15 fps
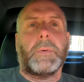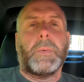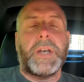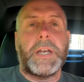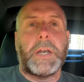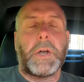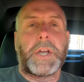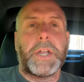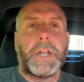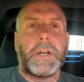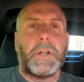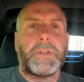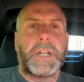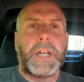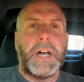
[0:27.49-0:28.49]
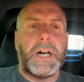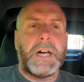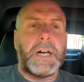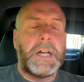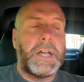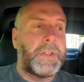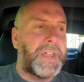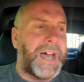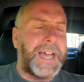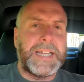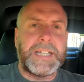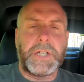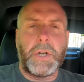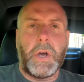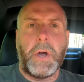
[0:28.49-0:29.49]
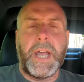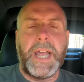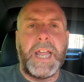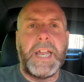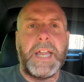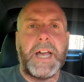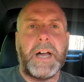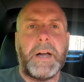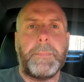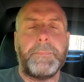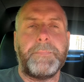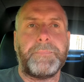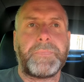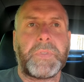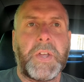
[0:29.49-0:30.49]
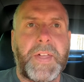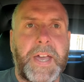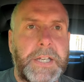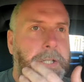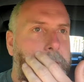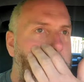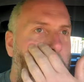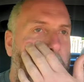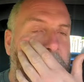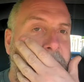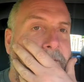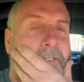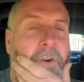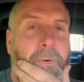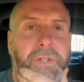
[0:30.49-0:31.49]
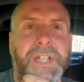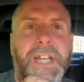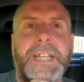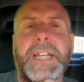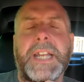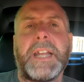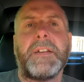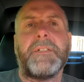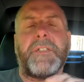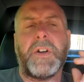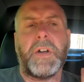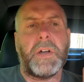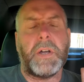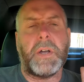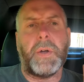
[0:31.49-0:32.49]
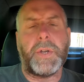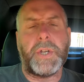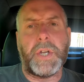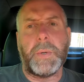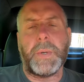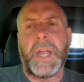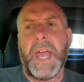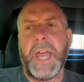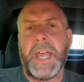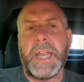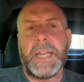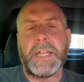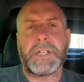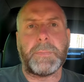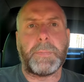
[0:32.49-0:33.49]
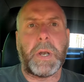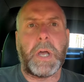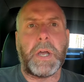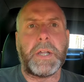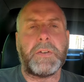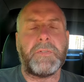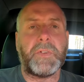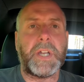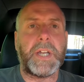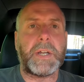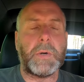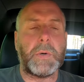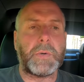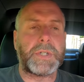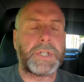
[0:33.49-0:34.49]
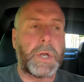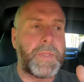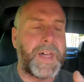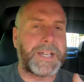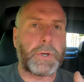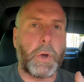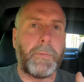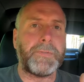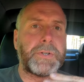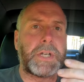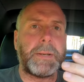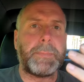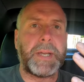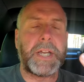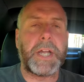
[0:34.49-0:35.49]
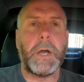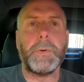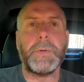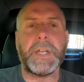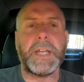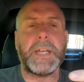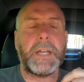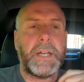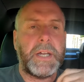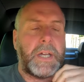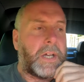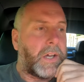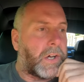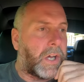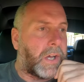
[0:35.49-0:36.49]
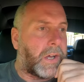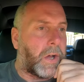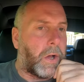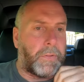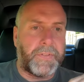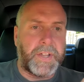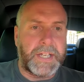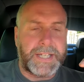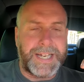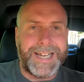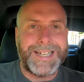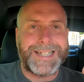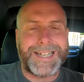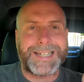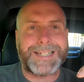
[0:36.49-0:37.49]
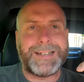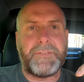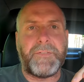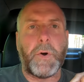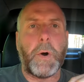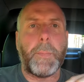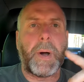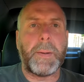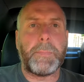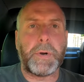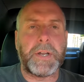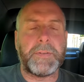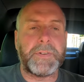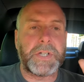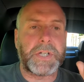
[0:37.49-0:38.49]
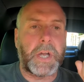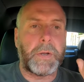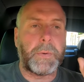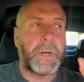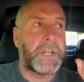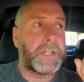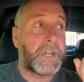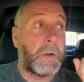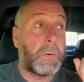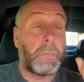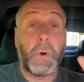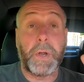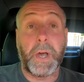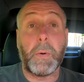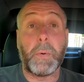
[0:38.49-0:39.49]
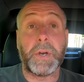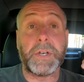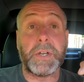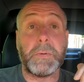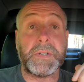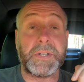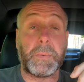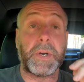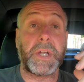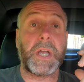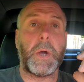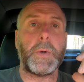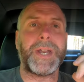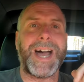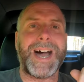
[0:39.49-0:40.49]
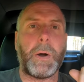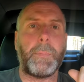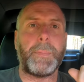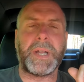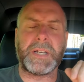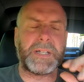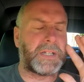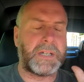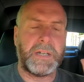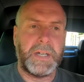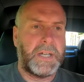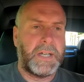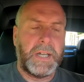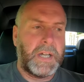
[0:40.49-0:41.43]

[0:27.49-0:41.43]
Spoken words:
when you lock and unlock the car. That is not a default setting for UK supplied vehicles, so that's obviously been coded on this E64 by a previous owner. So what I want to do is I want to code it out, because